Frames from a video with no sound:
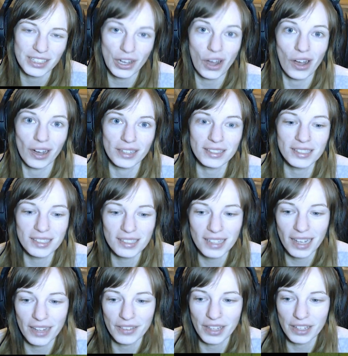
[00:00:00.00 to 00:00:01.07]
guards
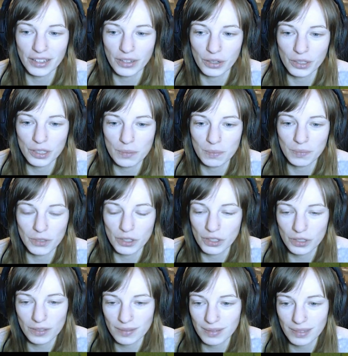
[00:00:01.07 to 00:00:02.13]
and then got
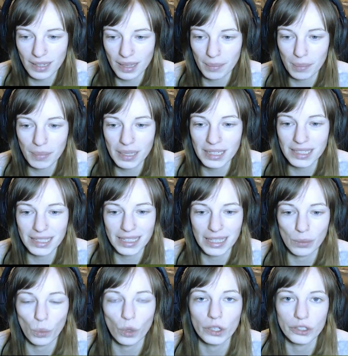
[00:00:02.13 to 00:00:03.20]
just
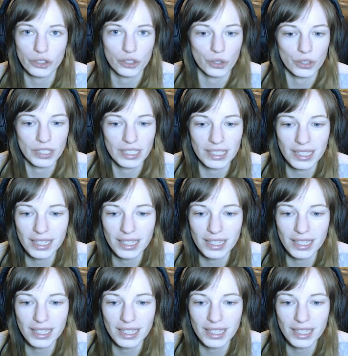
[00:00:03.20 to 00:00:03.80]
immediately one-shotted?